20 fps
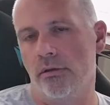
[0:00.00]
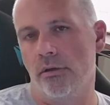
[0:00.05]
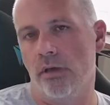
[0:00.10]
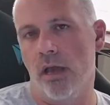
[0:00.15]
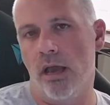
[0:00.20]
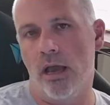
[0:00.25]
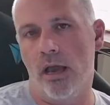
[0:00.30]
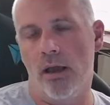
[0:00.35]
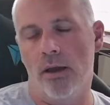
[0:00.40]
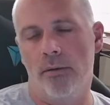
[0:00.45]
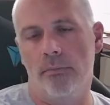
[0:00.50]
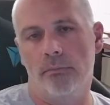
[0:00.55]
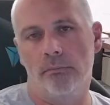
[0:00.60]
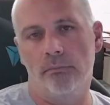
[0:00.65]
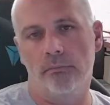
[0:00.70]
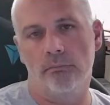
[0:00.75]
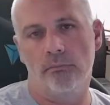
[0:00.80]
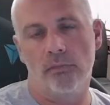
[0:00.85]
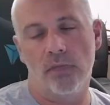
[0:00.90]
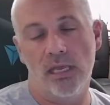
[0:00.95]

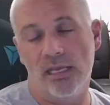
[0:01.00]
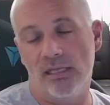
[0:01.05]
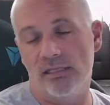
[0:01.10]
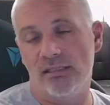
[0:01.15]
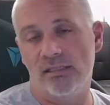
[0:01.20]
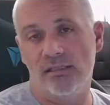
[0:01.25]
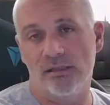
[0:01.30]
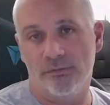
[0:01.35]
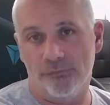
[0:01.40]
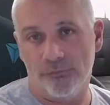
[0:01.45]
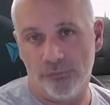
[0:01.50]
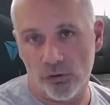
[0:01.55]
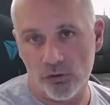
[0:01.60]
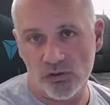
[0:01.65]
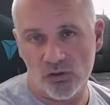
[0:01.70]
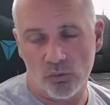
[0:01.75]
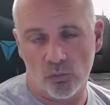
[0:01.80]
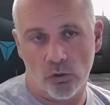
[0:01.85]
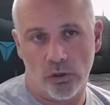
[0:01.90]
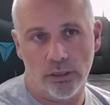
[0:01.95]
Um, it's the first
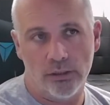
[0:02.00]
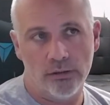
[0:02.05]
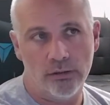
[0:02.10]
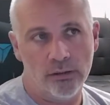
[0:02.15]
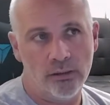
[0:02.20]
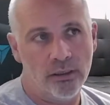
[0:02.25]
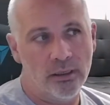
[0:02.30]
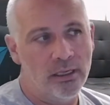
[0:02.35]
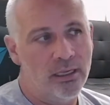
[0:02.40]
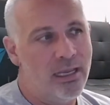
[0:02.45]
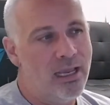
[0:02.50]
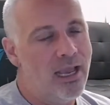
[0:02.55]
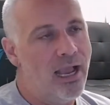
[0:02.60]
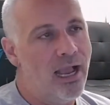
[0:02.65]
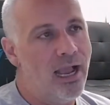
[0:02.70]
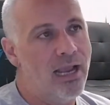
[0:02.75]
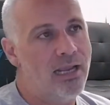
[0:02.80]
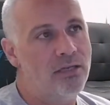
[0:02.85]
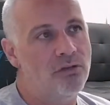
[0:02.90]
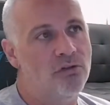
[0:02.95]
one.
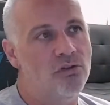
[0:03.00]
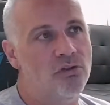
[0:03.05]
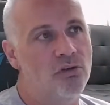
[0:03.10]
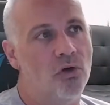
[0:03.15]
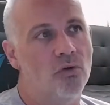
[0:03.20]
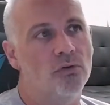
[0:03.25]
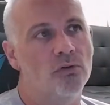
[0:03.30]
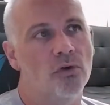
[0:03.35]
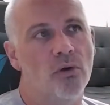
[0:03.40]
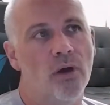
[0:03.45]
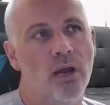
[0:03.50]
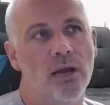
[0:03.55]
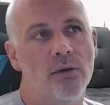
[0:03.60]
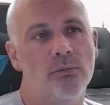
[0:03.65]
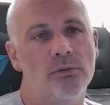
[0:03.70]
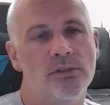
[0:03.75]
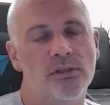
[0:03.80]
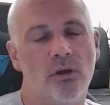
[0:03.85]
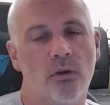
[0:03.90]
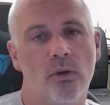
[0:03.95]
I don't know how
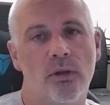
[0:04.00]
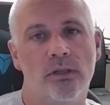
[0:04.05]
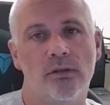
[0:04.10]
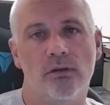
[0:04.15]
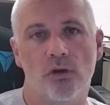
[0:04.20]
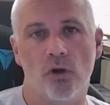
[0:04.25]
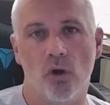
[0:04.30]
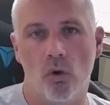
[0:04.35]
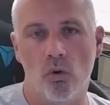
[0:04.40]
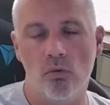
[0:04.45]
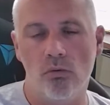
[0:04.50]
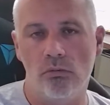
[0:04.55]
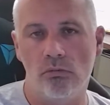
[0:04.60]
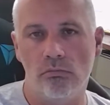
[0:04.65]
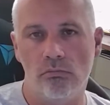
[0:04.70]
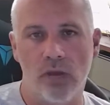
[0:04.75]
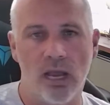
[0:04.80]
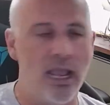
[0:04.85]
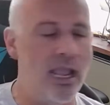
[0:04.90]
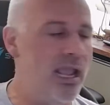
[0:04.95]
it's going to go.
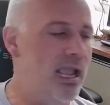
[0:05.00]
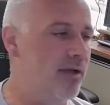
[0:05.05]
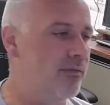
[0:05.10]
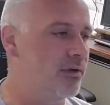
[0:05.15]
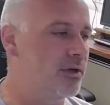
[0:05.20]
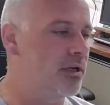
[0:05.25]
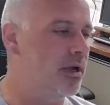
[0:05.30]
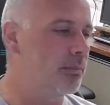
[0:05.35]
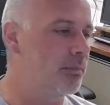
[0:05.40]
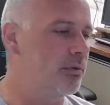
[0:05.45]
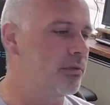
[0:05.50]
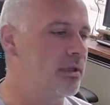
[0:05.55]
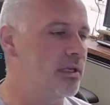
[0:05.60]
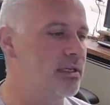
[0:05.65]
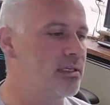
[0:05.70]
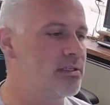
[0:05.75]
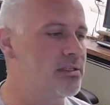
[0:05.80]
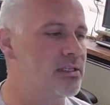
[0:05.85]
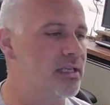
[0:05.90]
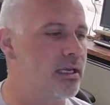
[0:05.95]
I have a couple things
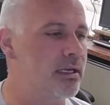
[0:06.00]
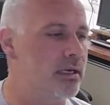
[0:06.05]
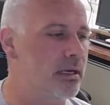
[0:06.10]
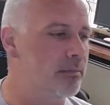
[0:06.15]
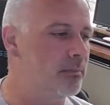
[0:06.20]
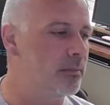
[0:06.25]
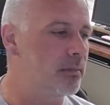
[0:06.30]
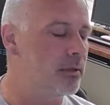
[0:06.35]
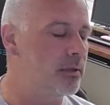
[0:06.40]
set up.